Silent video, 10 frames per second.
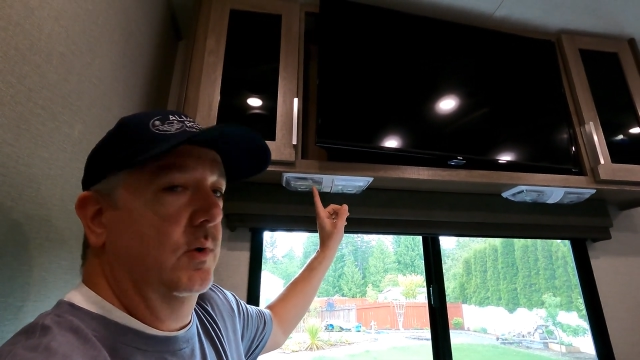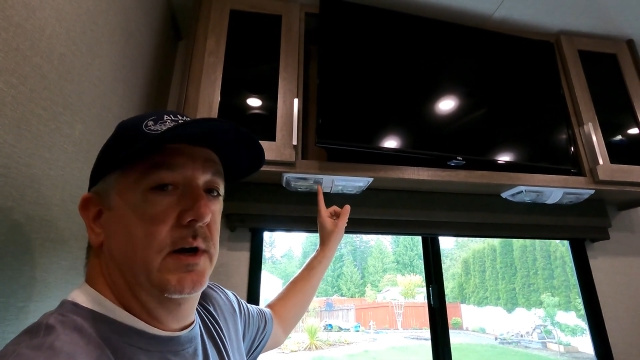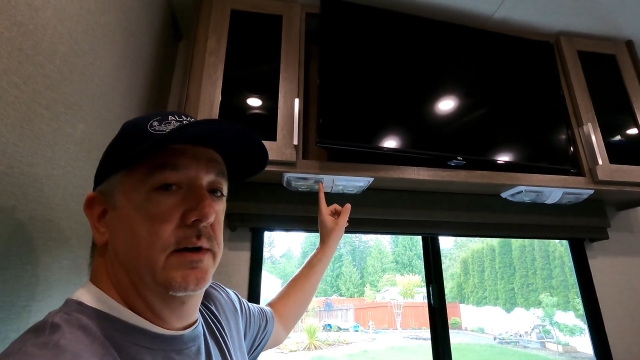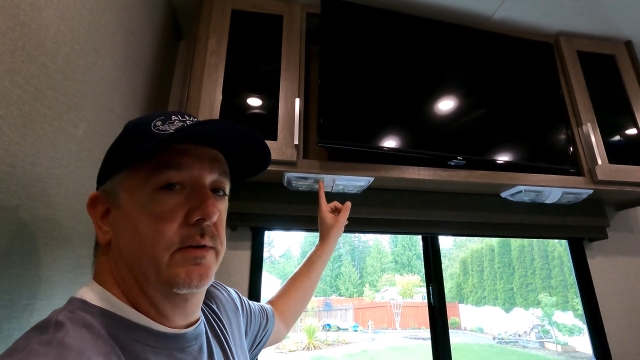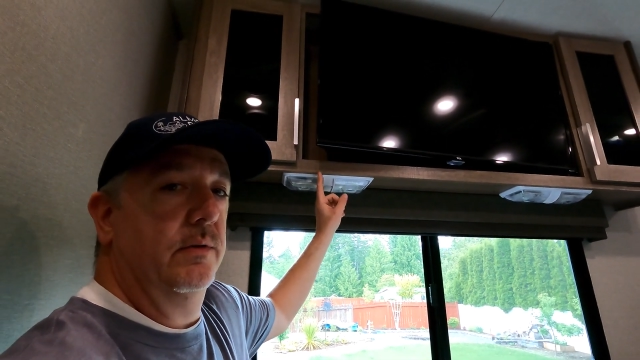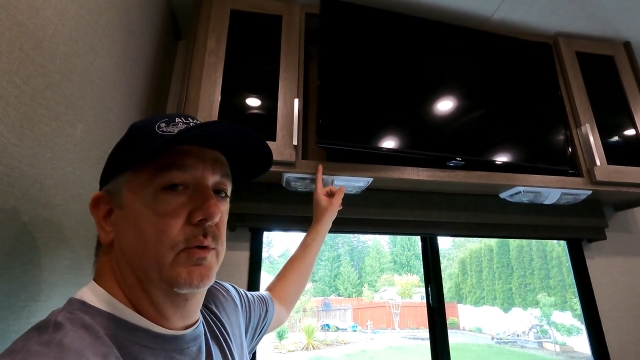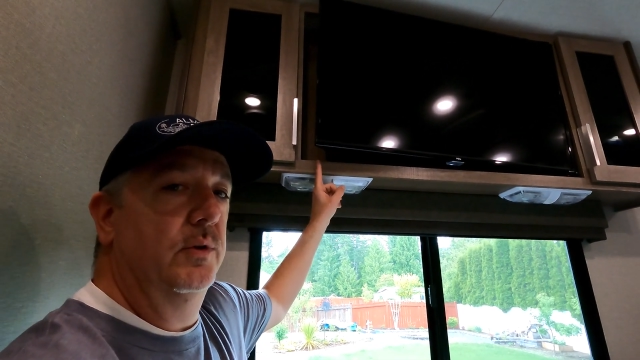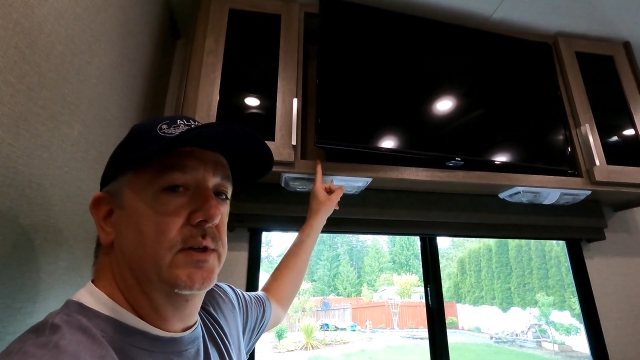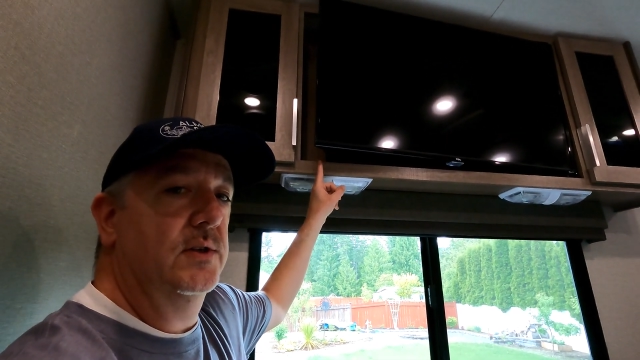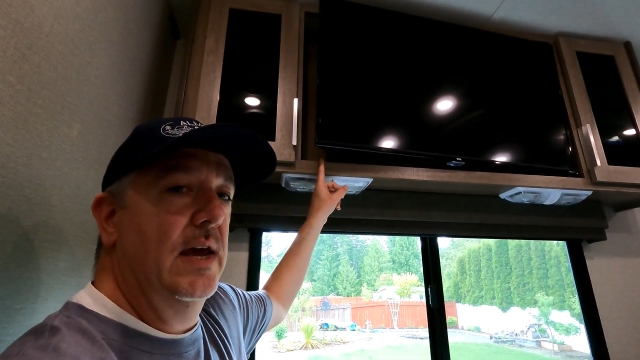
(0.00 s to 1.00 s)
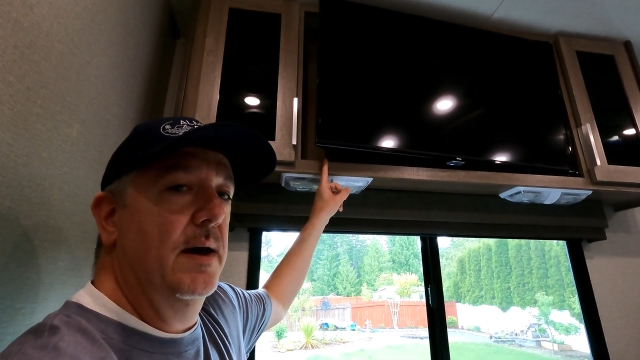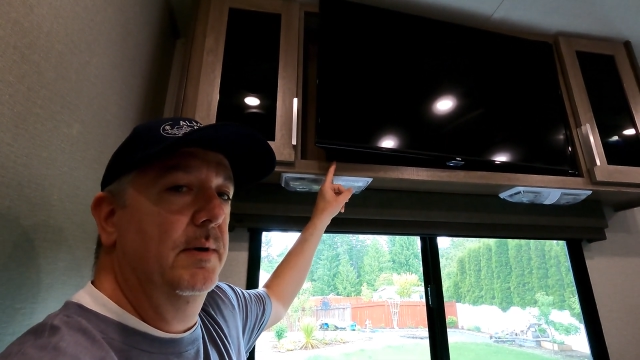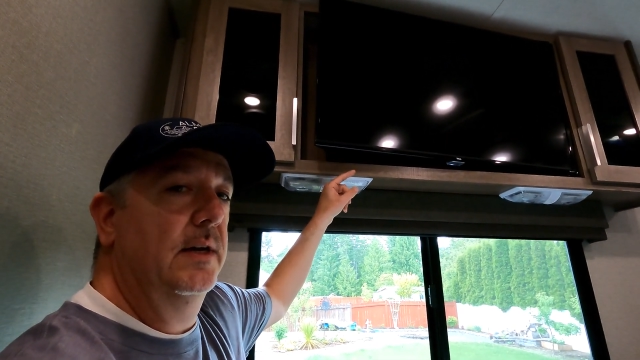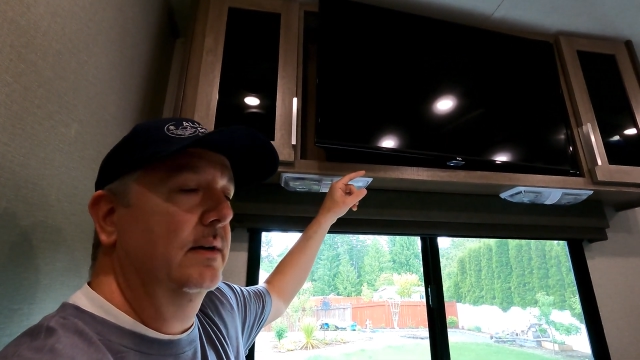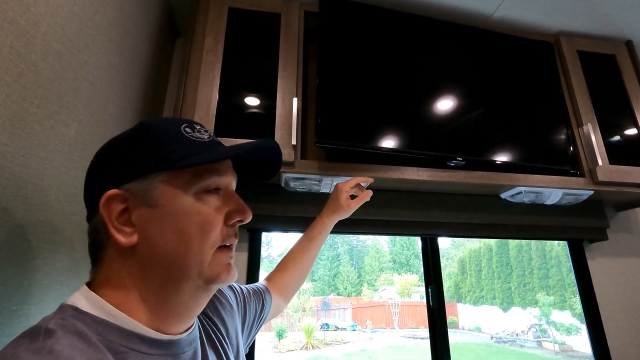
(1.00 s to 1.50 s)
run through this
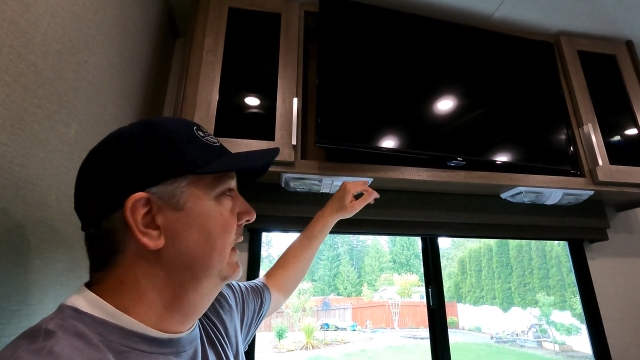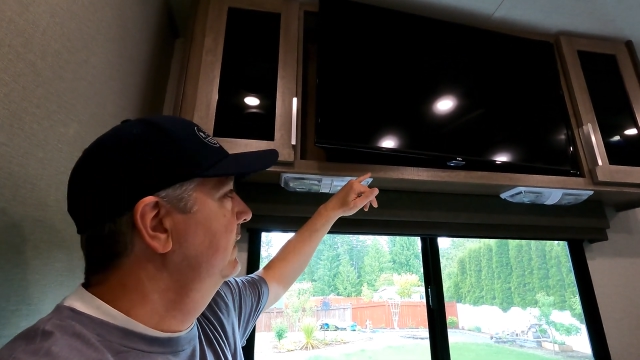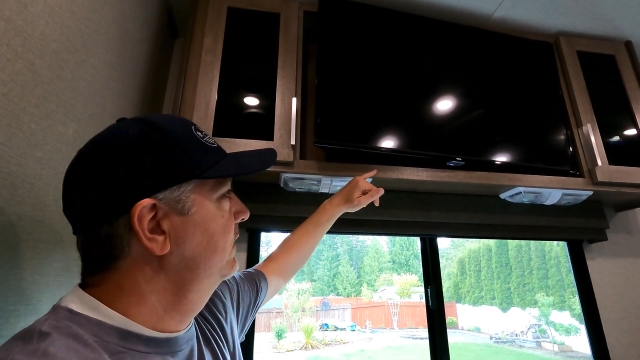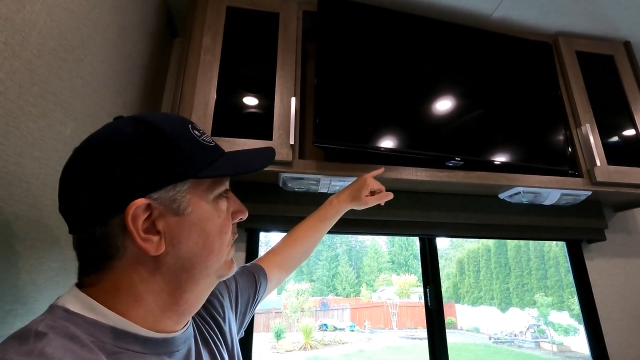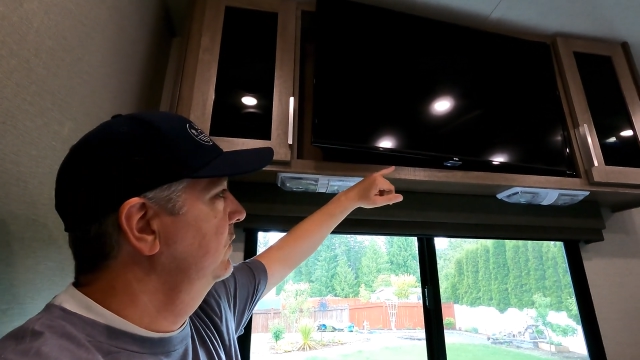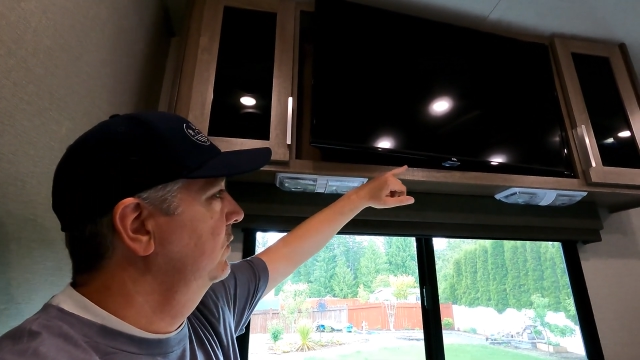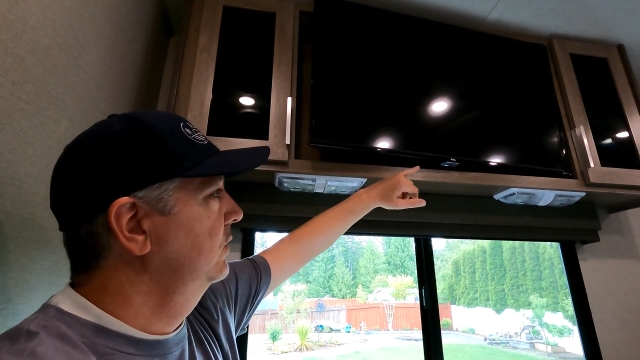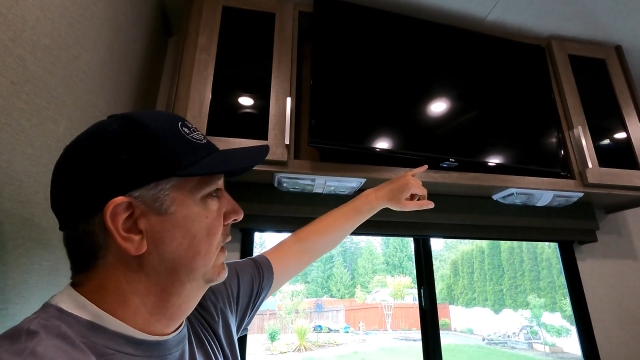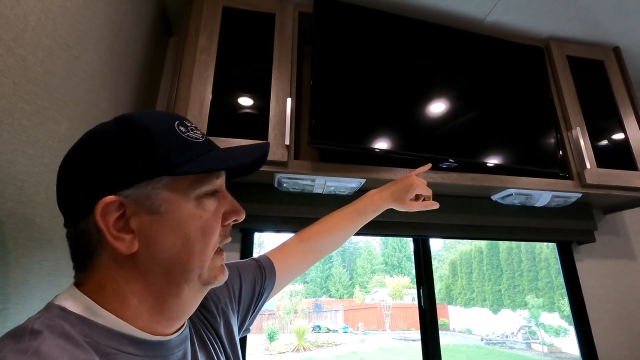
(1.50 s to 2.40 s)
cabinet into